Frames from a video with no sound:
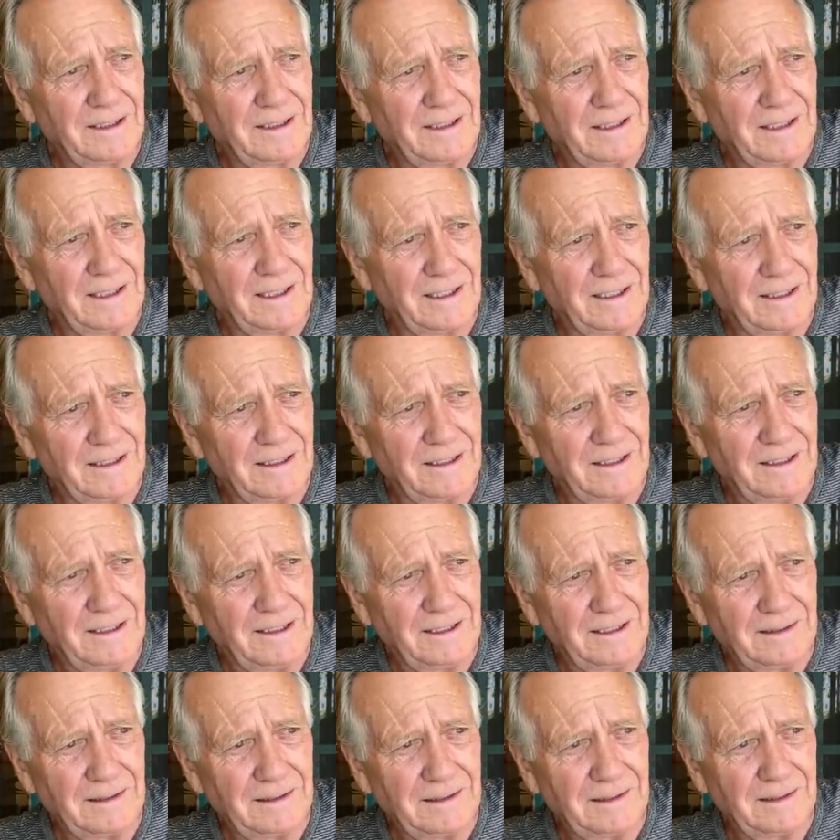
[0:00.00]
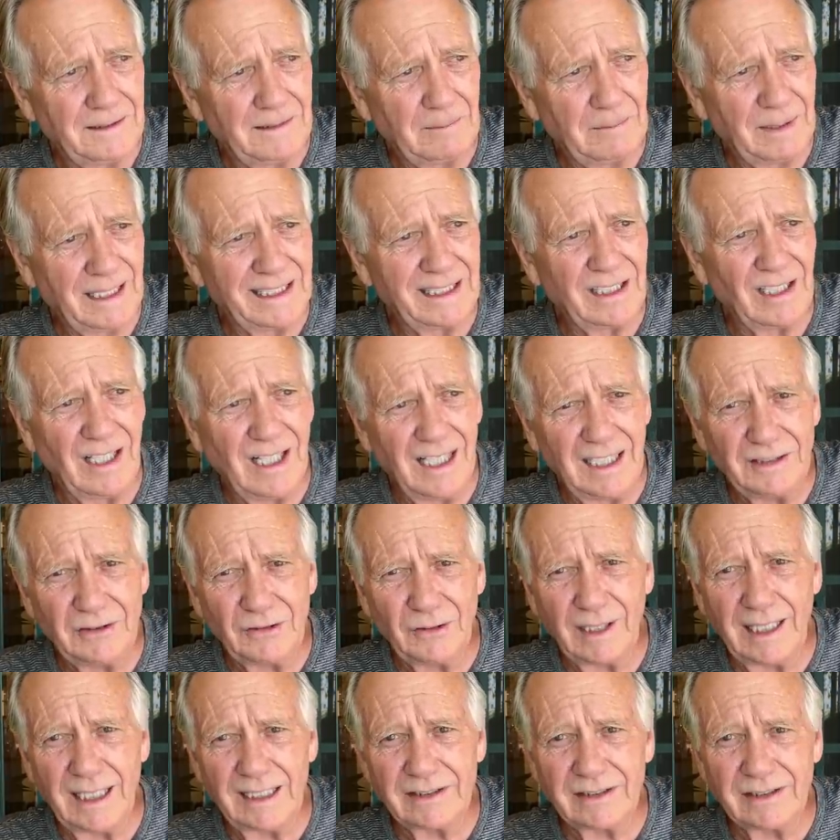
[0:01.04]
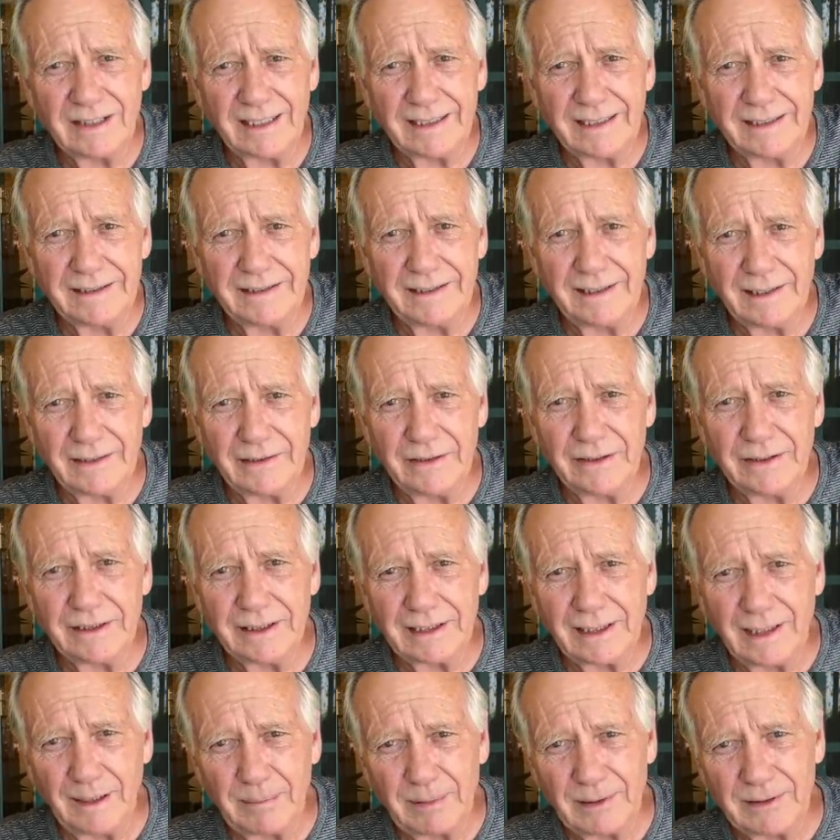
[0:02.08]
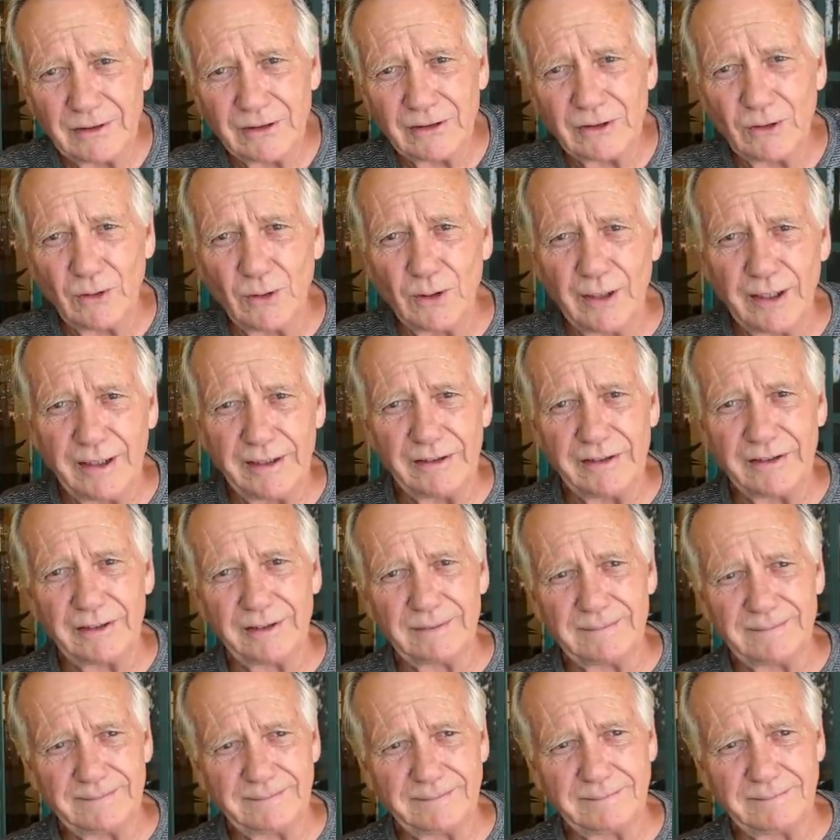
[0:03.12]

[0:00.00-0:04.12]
By contrast, I can tell you a couple of stories.